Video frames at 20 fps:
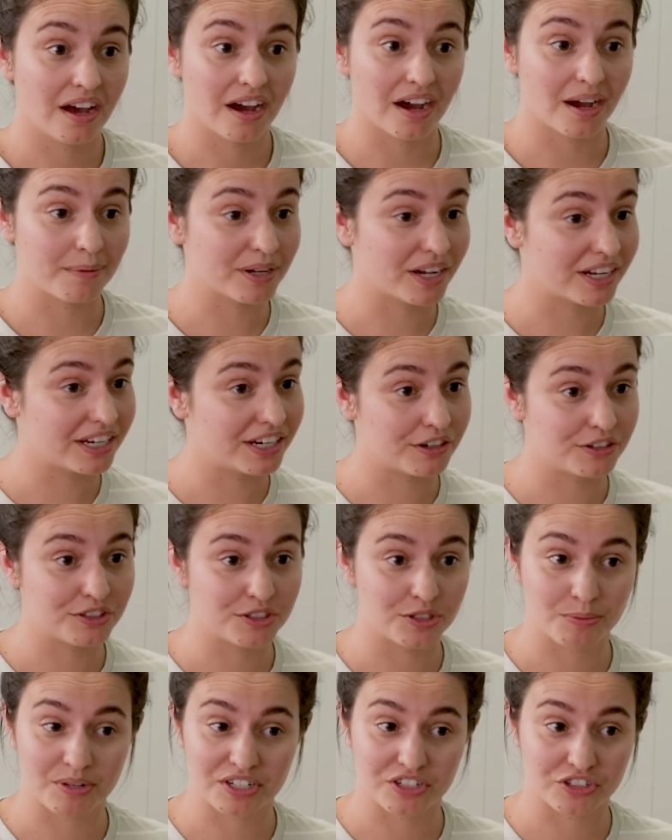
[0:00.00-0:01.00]
I'm not here to
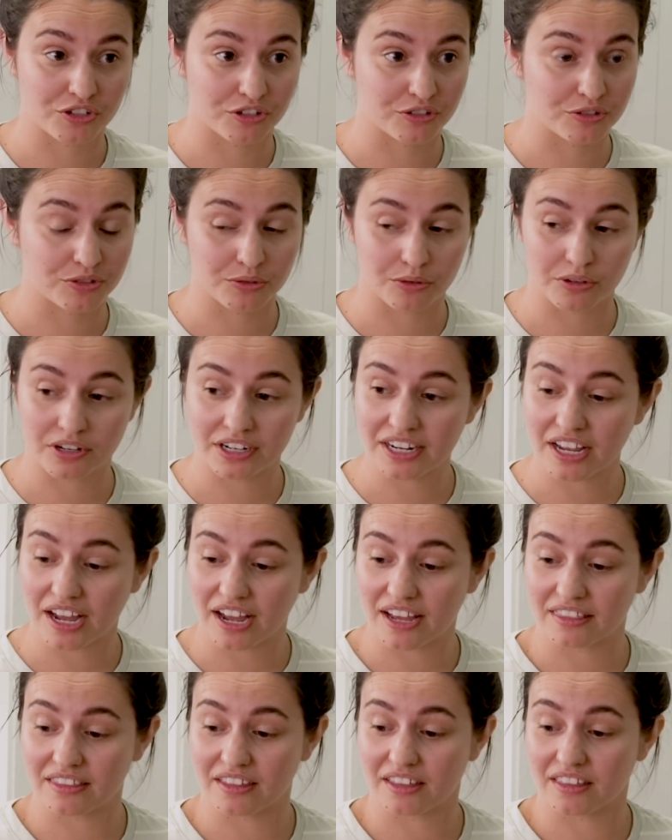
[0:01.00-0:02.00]
diminish her story.
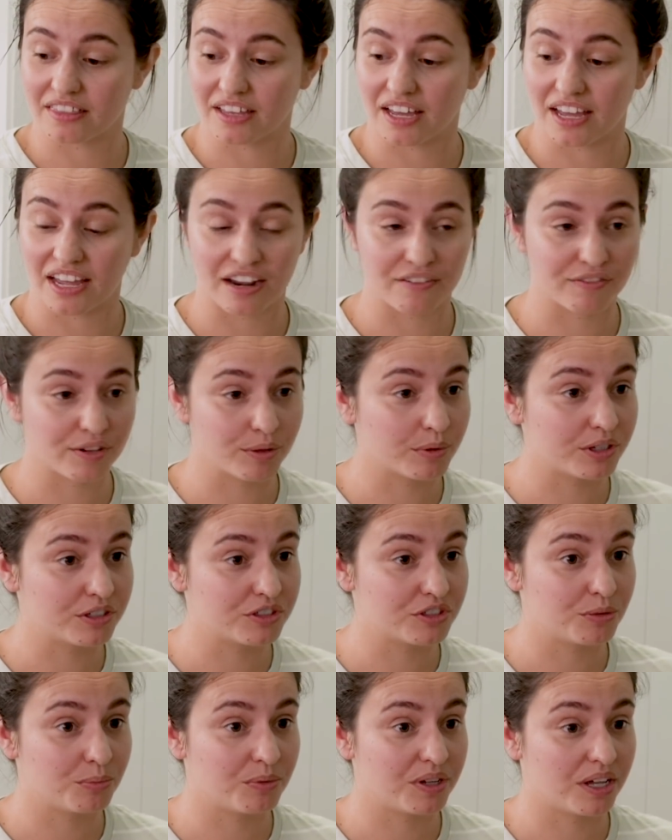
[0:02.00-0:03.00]
I think that everyone
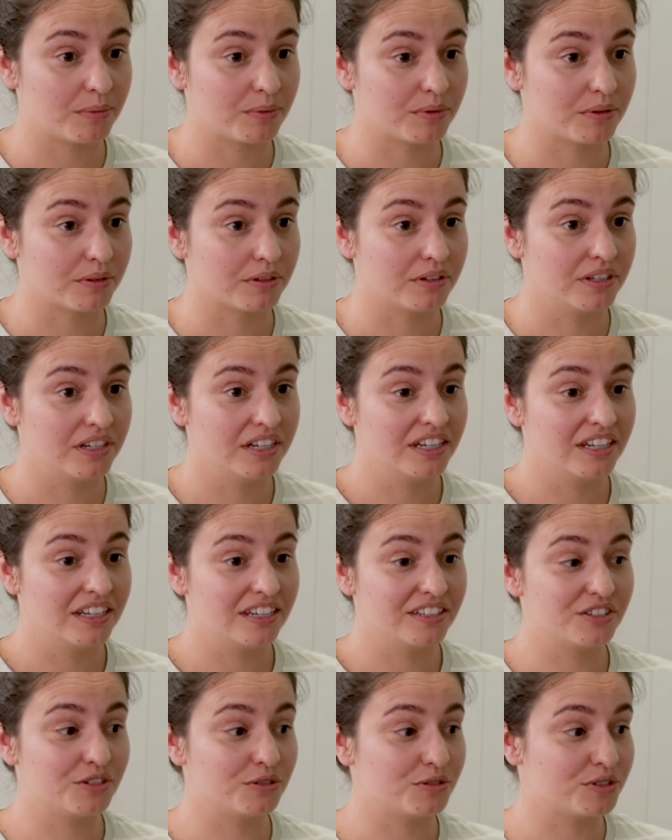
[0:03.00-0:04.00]
should be able
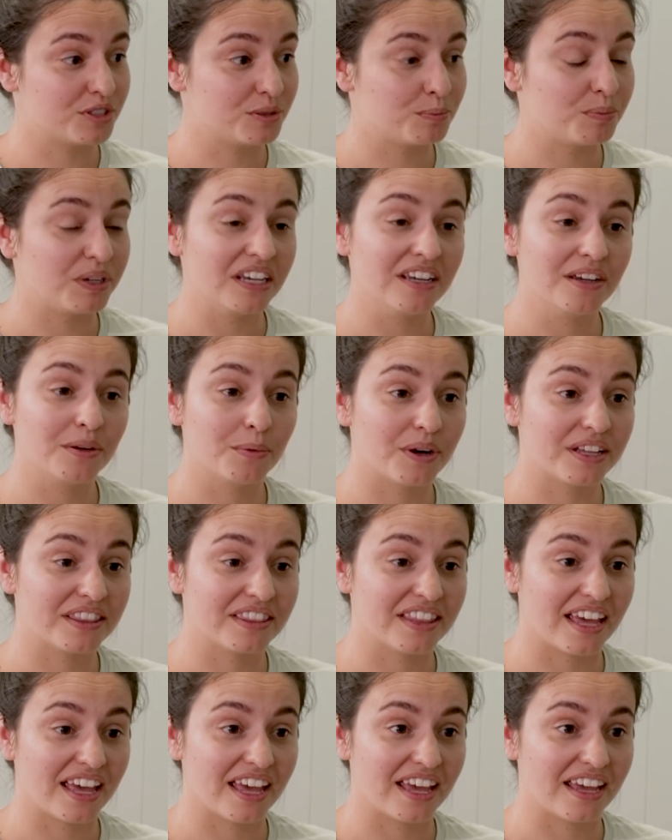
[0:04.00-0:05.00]
to speak what
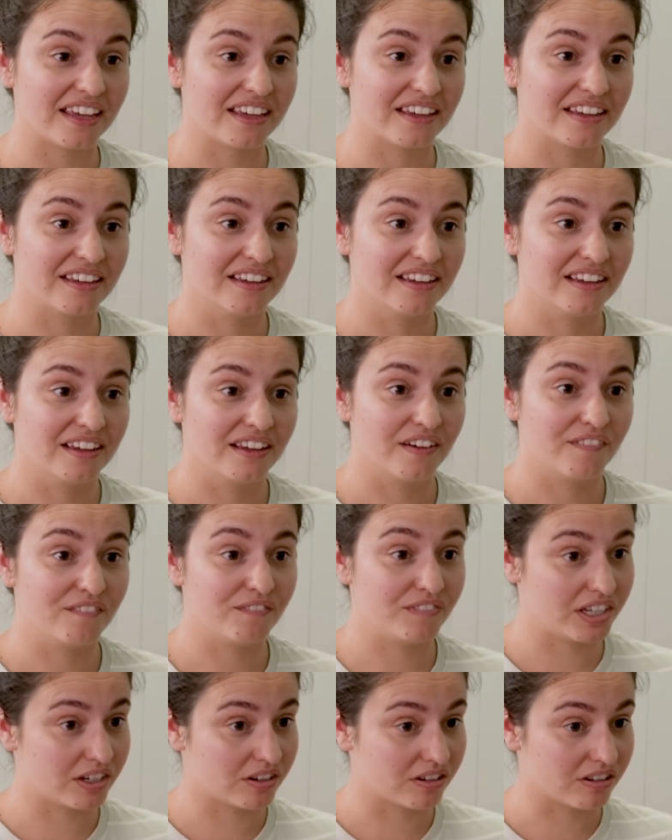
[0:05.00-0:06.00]
they
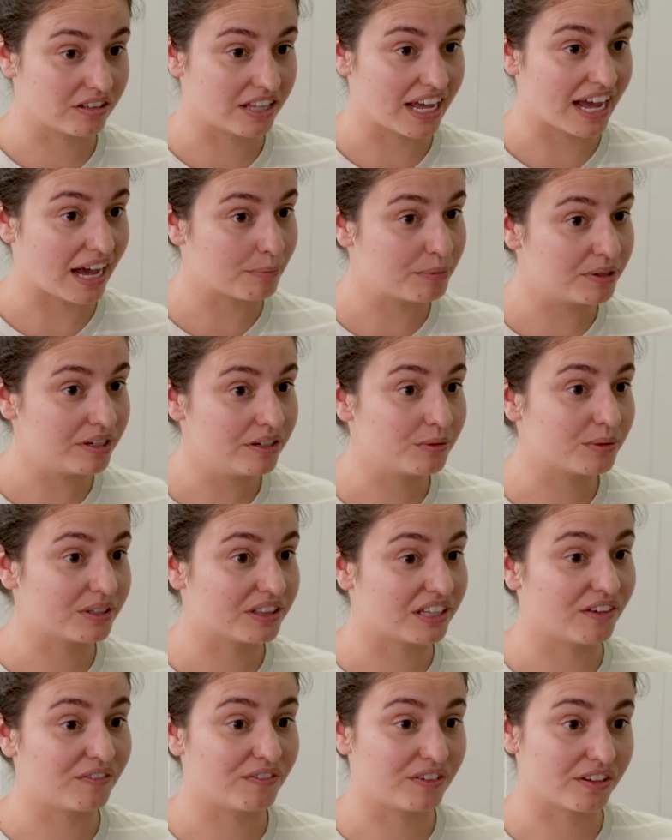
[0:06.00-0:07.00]
feel happened, what
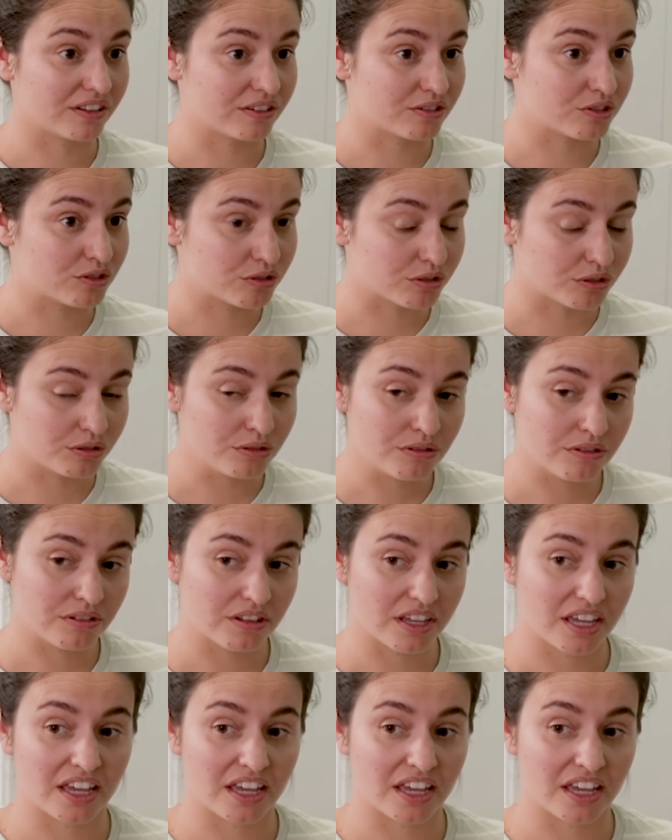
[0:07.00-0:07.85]
they feel is truth.